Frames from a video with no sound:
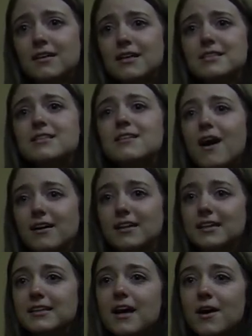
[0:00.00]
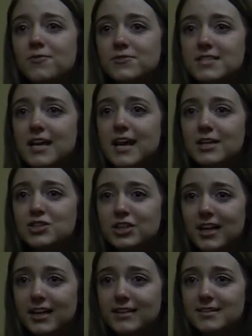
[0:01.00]
It's not enough to
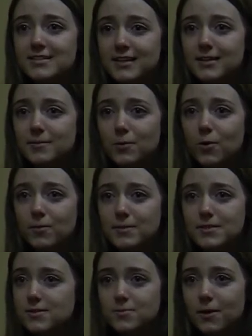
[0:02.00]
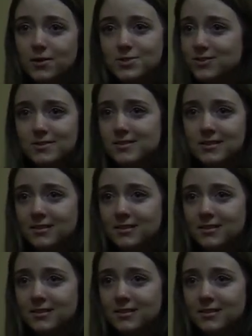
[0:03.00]
educate us anymore, Mrs. Walters.